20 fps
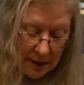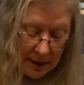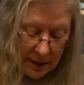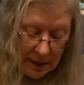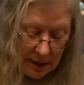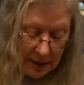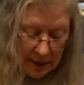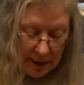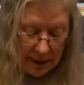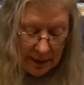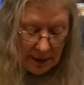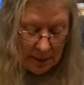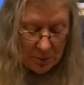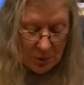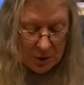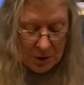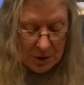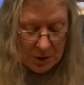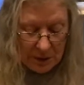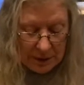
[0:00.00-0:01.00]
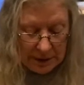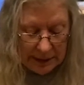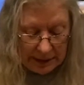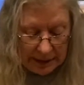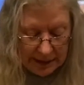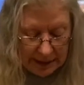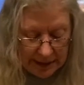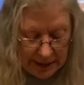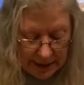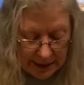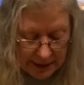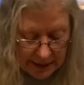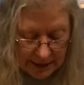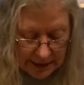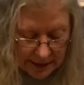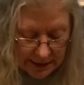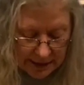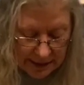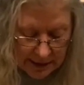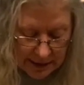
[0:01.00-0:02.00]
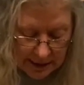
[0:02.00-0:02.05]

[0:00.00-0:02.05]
And I'm just going to lay this